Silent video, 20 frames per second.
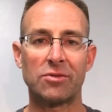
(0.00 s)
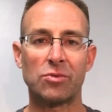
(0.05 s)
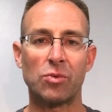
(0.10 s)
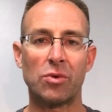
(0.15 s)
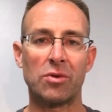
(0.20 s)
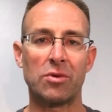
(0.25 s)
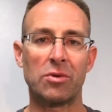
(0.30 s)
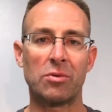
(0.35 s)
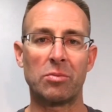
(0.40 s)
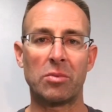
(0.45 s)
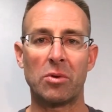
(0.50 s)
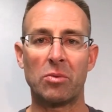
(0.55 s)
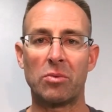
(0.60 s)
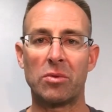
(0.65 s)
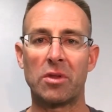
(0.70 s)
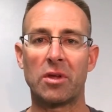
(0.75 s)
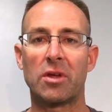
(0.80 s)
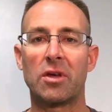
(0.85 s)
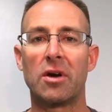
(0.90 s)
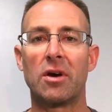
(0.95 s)
whether it be with
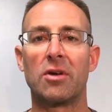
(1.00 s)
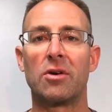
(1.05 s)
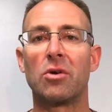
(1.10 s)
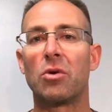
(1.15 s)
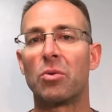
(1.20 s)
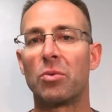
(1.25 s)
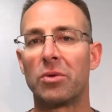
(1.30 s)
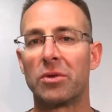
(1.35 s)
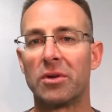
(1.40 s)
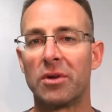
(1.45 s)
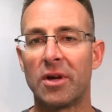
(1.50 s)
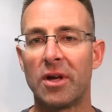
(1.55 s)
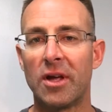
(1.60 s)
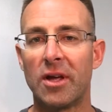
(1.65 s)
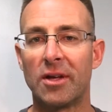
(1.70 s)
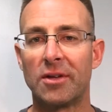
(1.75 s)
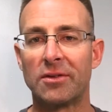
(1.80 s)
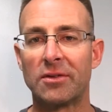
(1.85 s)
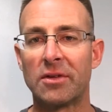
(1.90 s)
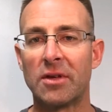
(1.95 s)
a gun or with your
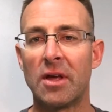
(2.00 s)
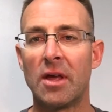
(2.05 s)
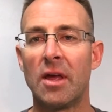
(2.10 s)
hands